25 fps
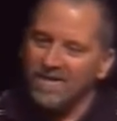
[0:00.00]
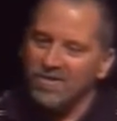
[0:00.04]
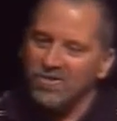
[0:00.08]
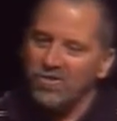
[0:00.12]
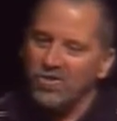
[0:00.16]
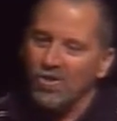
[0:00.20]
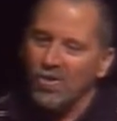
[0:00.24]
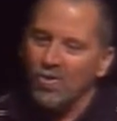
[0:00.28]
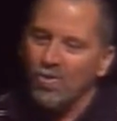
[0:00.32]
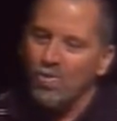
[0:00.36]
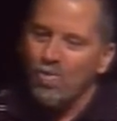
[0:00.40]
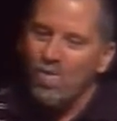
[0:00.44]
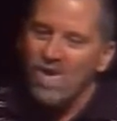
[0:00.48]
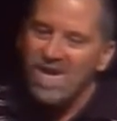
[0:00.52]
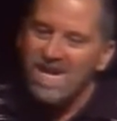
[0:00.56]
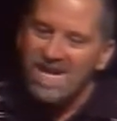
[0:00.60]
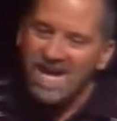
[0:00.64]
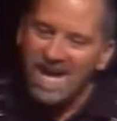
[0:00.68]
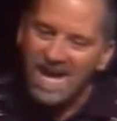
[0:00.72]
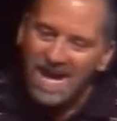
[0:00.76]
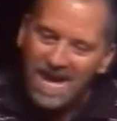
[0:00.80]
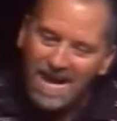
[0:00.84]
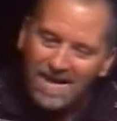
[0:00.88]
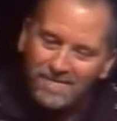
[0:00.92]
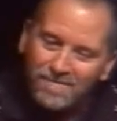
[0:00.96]
And so
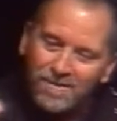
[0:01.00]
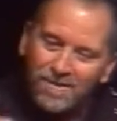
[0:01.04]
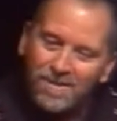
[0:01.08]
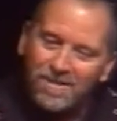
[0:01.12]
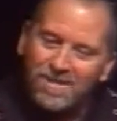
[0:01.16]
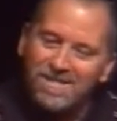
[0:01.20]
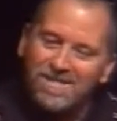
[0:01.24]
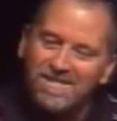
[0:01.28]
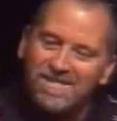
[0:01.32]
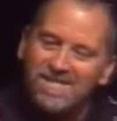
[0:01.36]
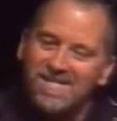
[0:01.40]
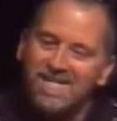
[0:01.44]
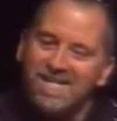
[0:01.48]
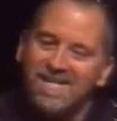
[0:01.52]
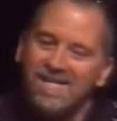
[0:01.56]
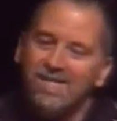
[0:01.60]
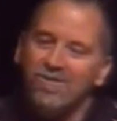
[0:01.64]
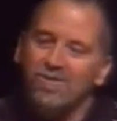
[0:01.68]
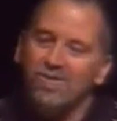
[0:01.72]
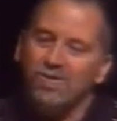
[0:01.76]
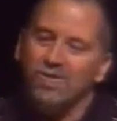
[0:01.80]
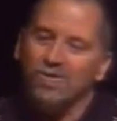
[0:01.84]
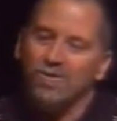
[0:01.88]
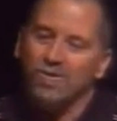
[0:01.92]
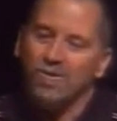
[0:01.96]
we have to
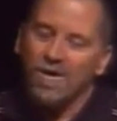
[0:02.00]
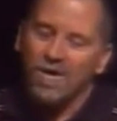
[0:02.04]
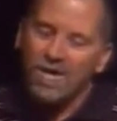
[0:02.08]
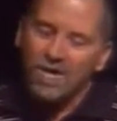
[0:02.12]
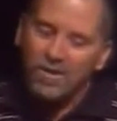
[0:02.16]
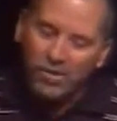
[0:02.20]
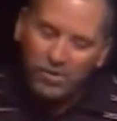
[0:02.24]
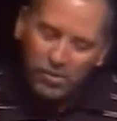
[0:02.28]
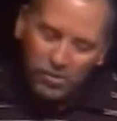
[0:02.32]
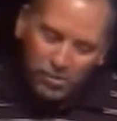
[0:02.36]
continue